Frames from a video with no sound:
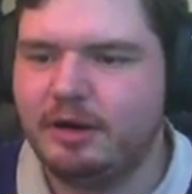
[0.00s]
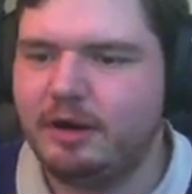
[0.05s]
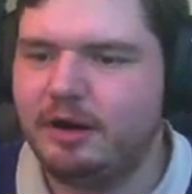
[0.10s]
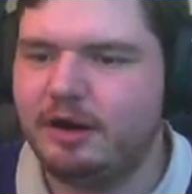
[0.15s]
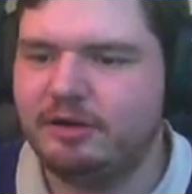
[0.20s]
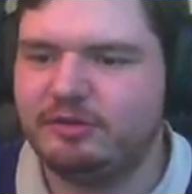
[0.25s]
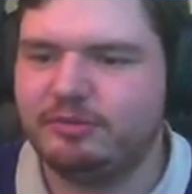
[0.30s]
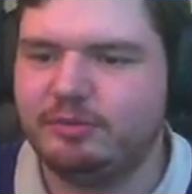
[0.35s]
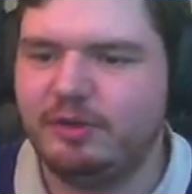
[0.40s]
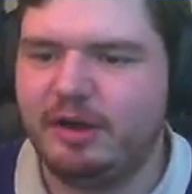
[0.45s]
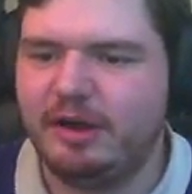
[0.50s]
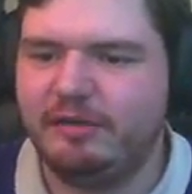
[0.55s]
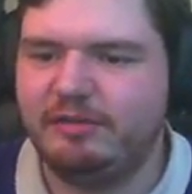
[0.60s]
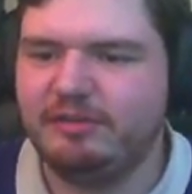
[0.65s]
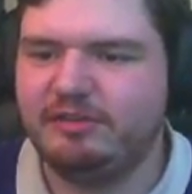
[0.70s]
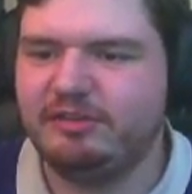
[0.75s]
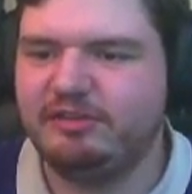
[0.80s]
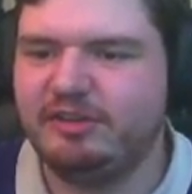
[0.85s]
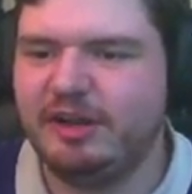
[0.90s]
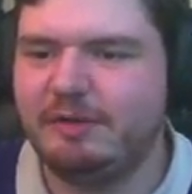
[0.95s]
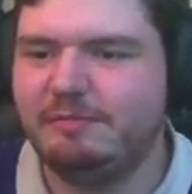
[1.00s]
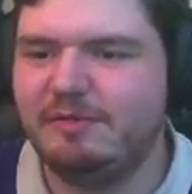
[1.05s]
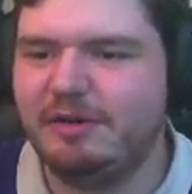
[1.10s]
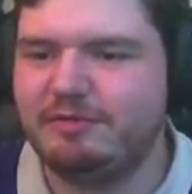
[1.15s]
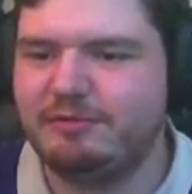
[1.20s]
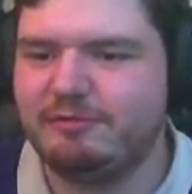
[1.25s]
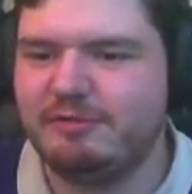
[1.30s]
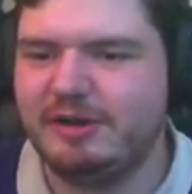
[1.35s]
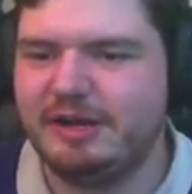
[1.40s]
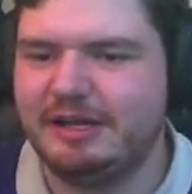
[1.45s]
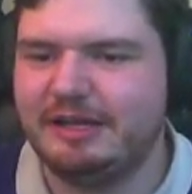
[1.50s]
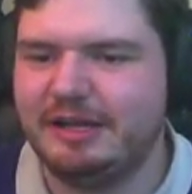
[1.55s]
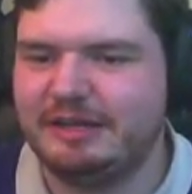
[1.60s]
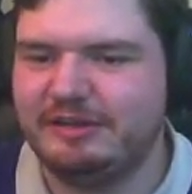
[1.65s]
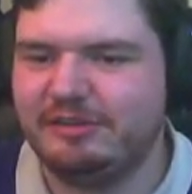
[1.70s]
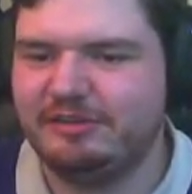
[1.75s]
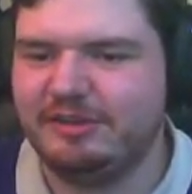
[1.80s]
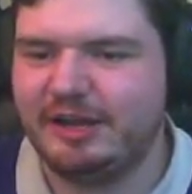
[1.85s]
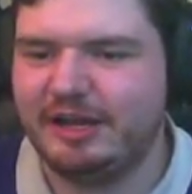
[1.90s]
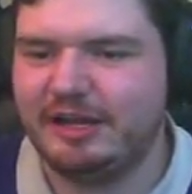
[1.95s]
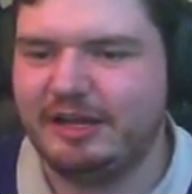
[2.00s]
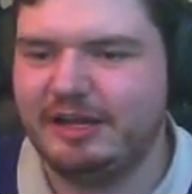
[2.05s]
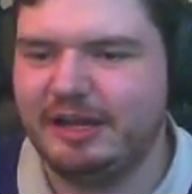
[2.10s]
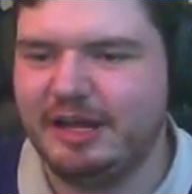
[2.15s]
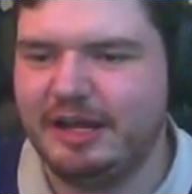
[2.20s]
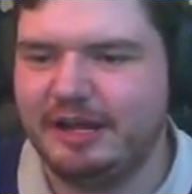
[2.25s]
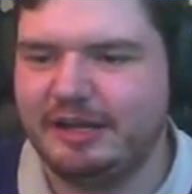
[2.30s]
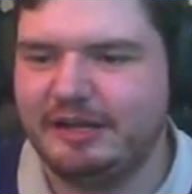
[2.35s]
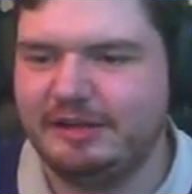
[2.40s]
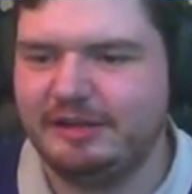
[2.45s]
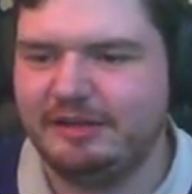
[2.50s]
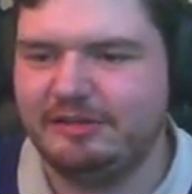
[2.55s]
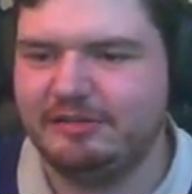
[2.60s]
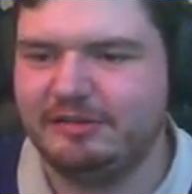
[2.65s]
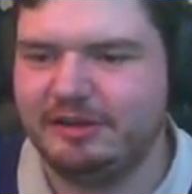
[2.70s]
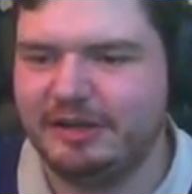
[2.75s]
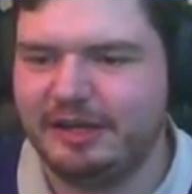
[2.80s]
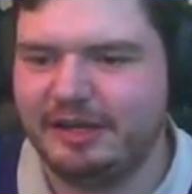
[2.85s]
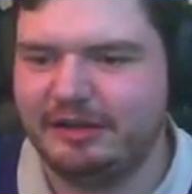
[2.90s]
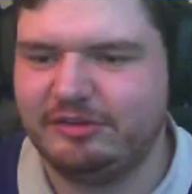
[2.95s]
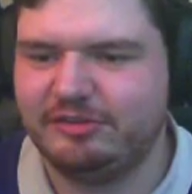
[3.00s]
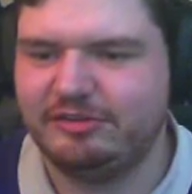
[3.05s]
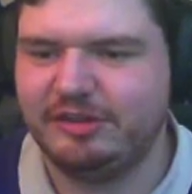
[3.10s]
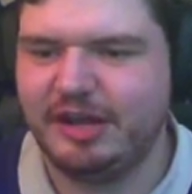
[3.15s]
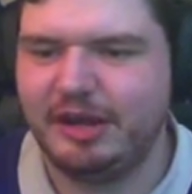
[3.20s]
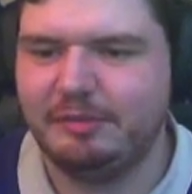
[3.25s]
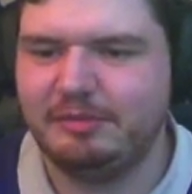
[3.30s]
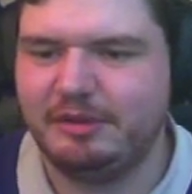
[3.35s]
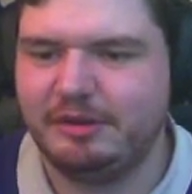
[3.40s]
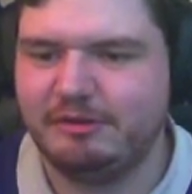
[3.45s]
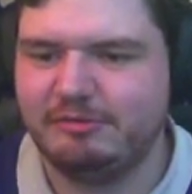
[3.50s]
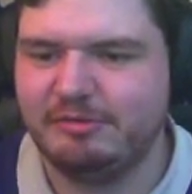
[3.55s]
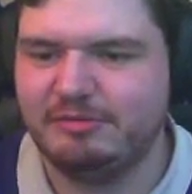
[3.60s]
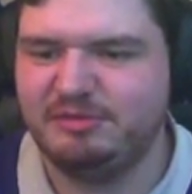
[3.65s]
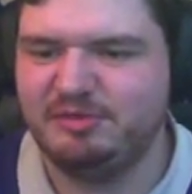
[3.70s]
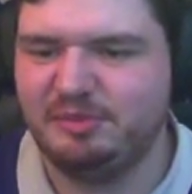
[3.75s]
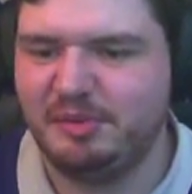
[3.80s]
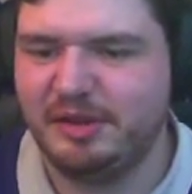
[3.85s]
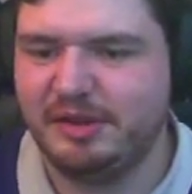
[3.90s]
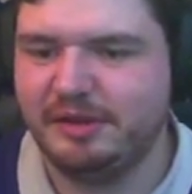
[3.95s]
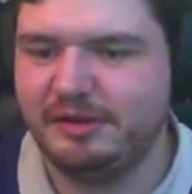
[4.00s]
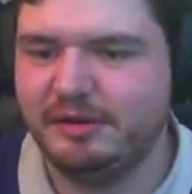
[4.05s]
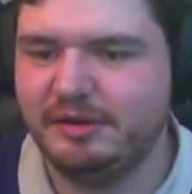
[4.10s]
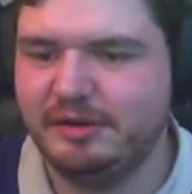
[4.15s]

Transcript: I swear, if it's the same referee in like the second leg, he is gonna get stabbed in Grimsby.